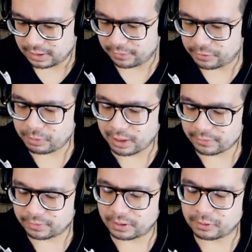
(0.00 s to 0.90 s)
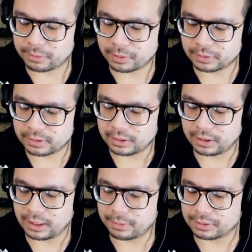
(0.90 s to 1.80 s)
If you have Thunderbolt
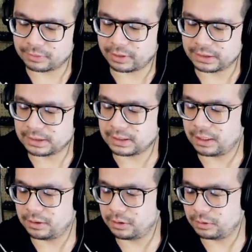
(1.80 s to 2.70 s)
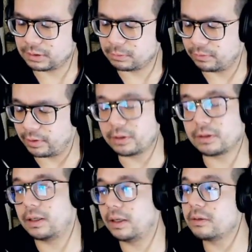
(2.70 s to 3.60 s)
enabled devices and you use them with
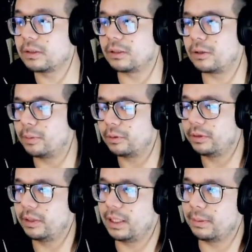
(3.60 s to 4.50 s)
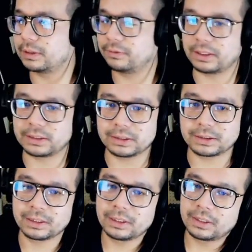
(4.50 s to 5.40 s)
other Thunderbolt enabled devices,